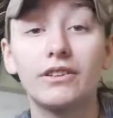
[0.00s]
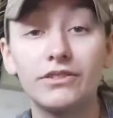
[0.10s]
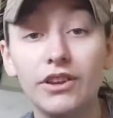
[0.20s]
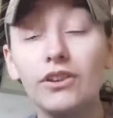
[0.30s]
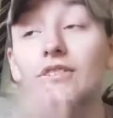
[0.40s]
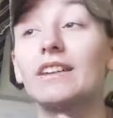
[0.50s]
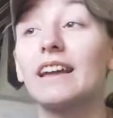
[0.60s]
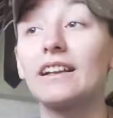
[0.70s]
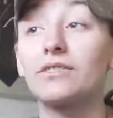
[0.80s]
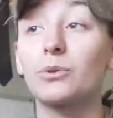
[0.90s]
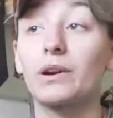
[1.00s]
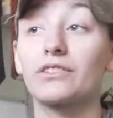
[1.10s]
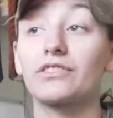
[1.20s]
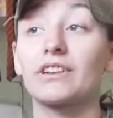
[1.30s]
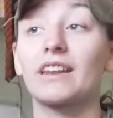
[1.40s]
So the next
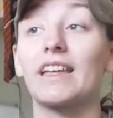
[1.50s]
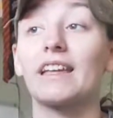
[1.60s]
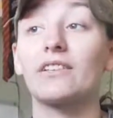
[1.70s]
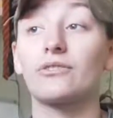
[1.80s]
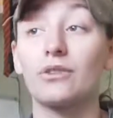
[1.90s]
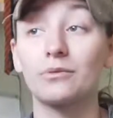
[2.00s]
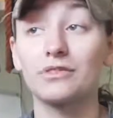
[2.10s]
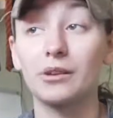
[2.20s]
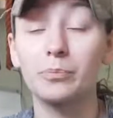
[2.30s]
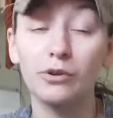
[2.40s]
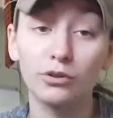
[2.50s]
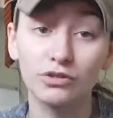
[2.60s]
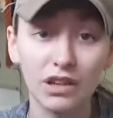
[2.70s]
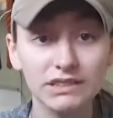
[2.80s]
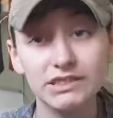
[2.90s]
question is from Typical
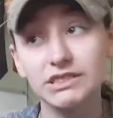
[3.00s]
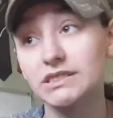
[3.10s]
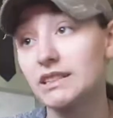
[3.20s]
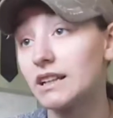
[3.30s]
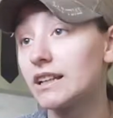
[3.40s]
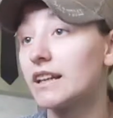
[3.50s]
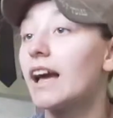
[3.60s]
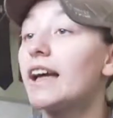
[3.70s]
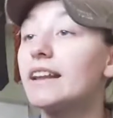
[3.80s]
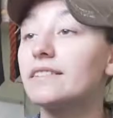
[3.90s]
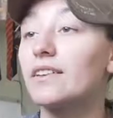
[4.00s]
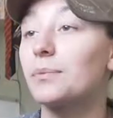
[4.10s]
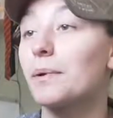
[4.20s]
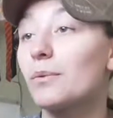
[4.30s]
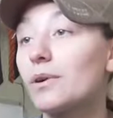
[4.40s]
Dodge, and he says,
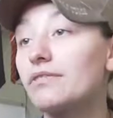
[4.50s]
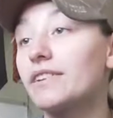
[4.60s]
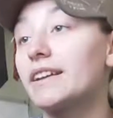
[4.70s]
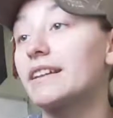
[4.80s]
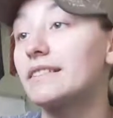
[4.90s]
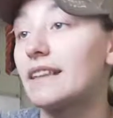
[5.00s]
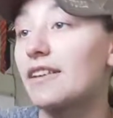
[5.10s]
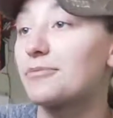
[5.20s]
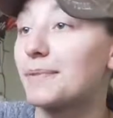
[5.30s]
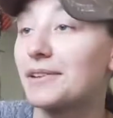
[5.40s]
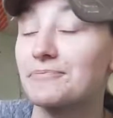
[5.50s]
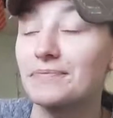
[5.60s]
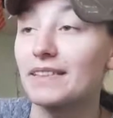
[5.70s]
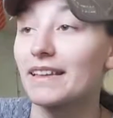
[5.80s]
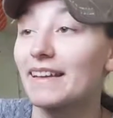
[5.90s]
my wife and kids left me
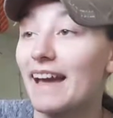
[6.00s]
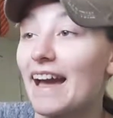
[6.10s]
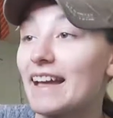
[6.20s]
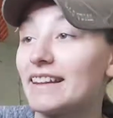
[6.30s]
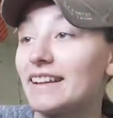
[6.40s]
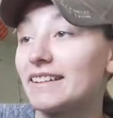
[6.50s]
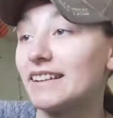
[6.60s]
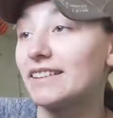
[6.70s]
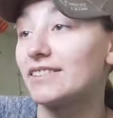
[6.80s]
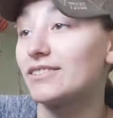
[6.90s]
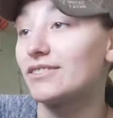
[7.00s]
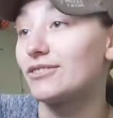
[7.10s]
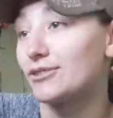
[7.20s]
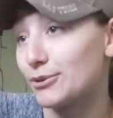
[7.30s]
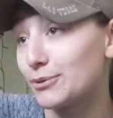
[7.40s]
and I need
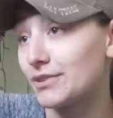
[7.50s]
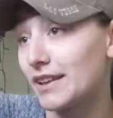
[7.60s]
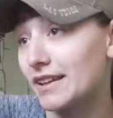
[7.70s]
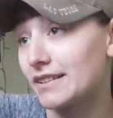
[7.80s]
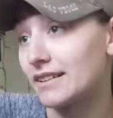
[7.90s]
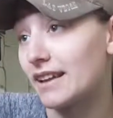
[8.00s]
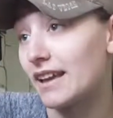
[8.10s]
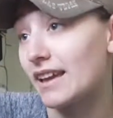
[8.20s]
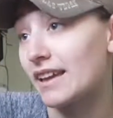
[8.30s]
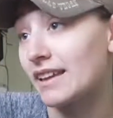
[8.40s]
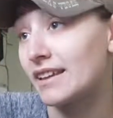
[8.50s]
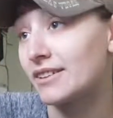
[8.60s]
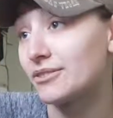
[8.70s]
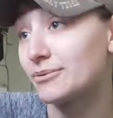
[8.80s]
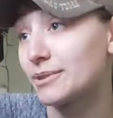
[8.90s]
to sing a,
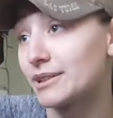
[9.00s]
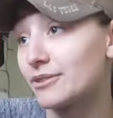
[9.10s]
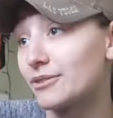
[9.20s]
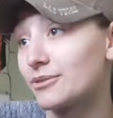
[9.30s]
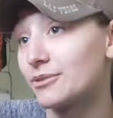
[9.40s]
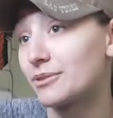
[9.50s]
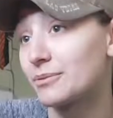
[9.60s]
oh my god,